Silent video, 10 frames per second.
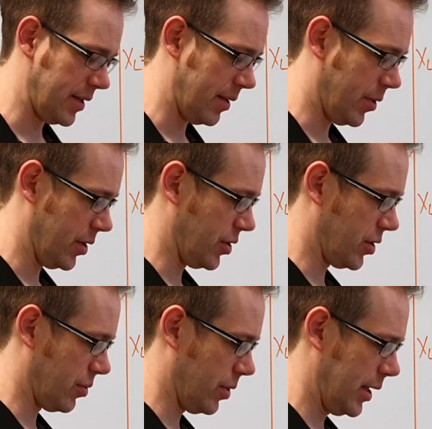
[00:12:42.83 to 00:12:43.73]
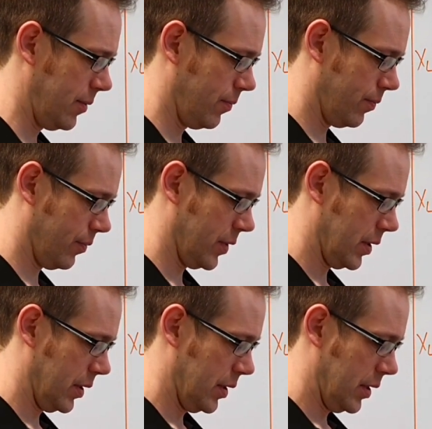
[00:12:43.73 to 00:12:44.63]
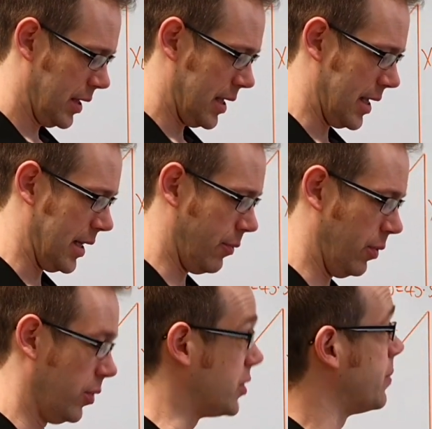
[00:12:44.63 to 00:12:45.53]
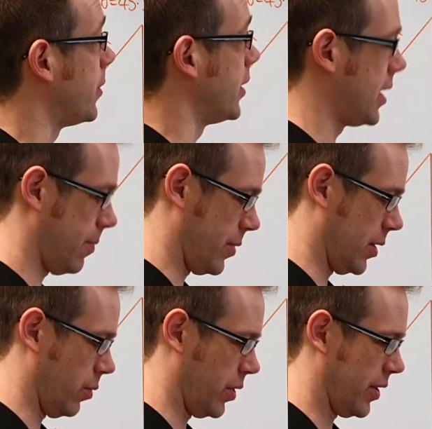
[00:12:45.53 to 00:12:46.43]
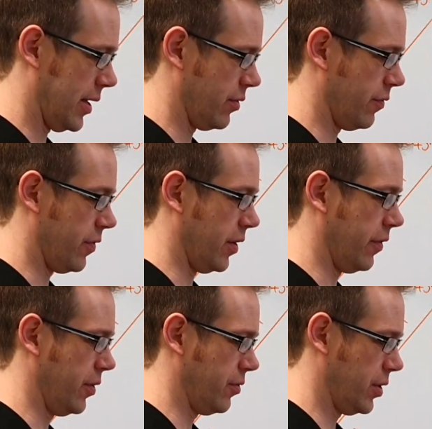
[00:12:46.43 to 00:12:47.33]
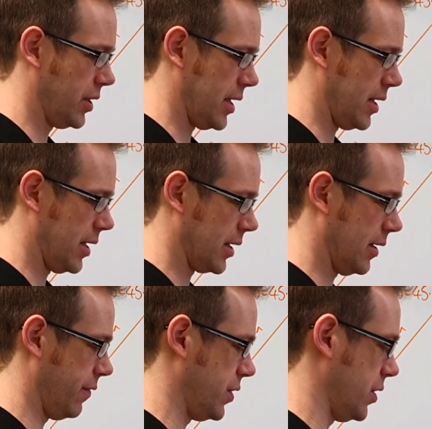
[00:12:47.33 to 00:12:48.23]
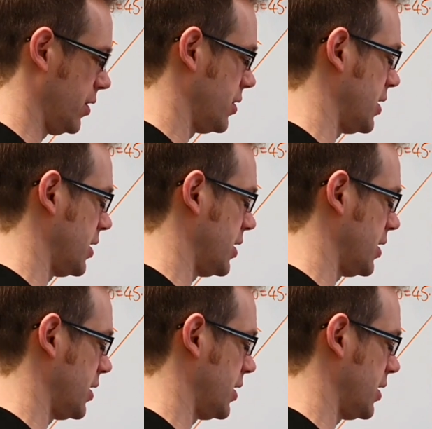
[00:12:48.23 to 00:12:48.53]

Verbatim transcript: to the minus 3, and then we multiply that by 1,500, and that gives us